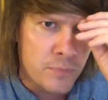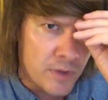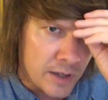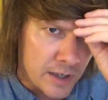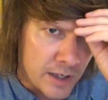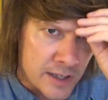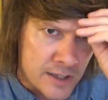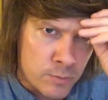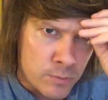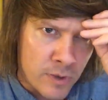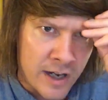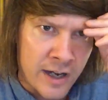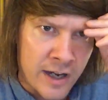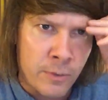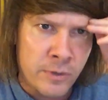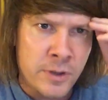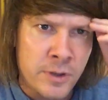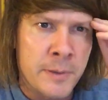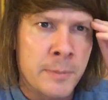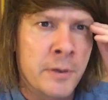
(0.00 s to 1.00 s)
as well,
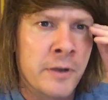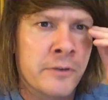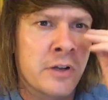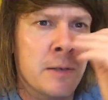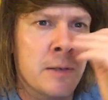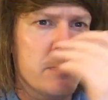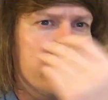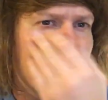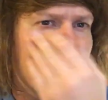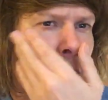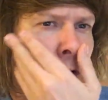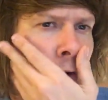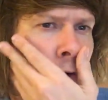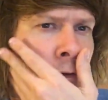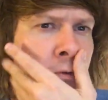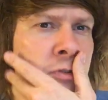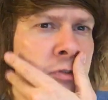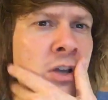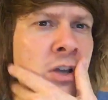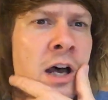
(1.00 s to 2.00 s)
with the people that get
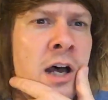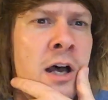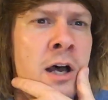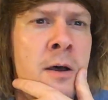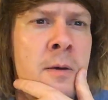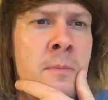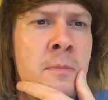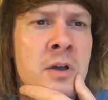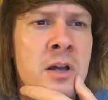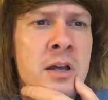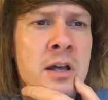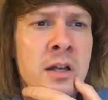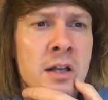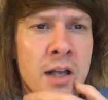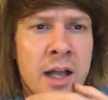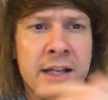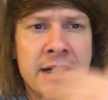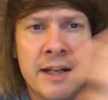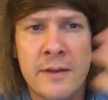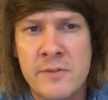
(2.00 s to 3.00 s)
involved,
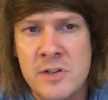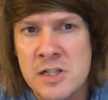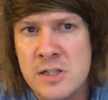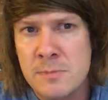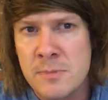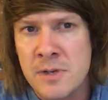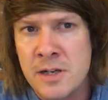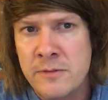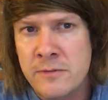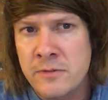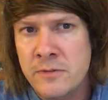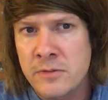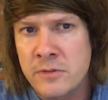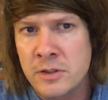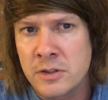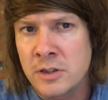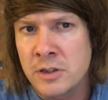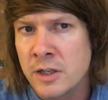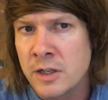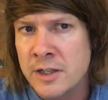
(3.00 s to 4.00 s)
like Kevin Smith,
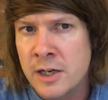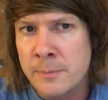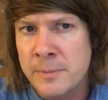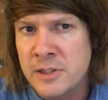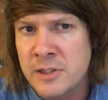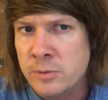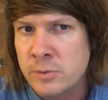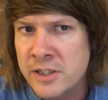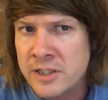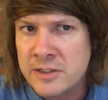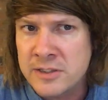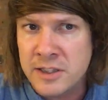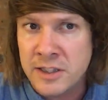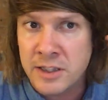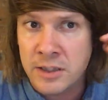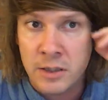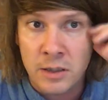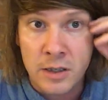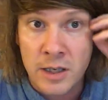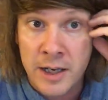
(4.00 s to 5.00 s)
you know, they'll be tweeting
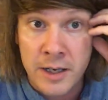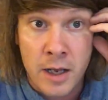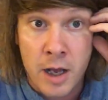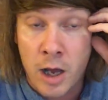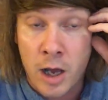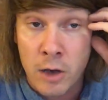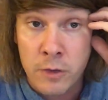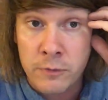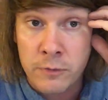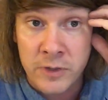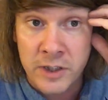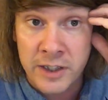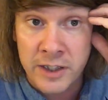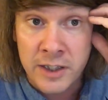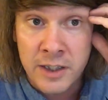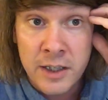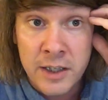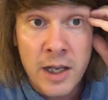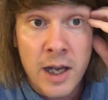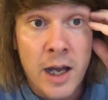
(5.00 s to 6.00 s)
and hopefully
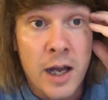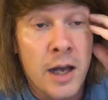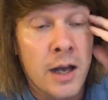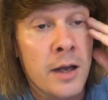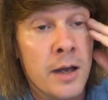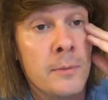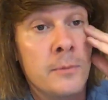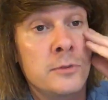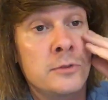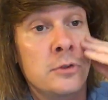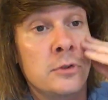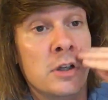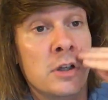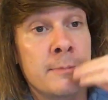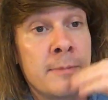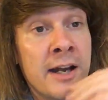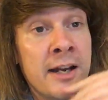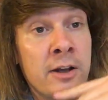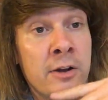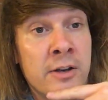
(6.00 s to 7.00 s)
talking
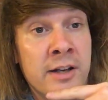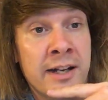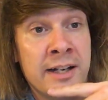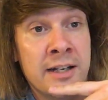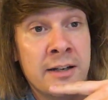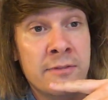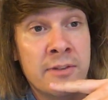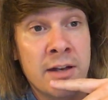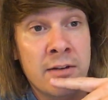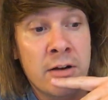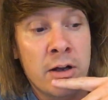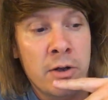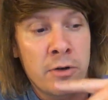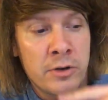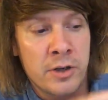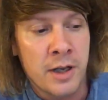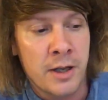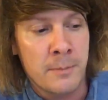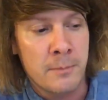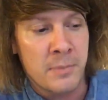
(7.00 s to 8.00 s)
about it on any of their
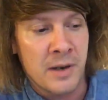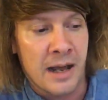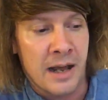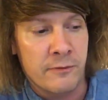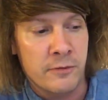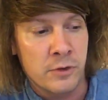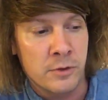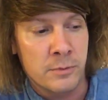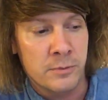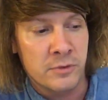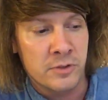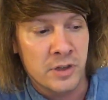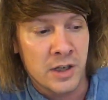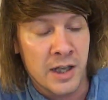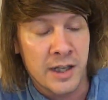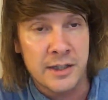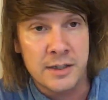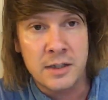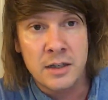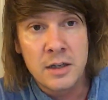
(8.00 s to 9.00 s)
own platforms,
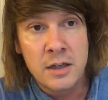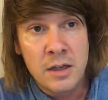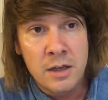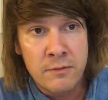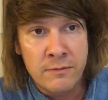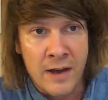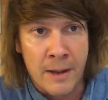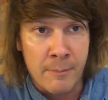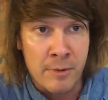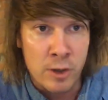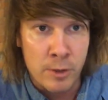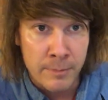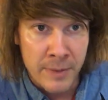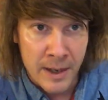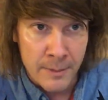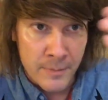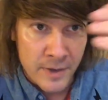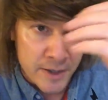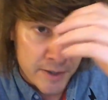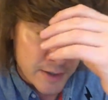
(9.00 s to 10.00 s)
like Fat Man on
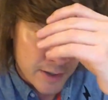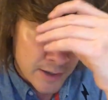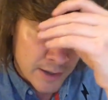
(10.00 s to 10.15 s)
Batman,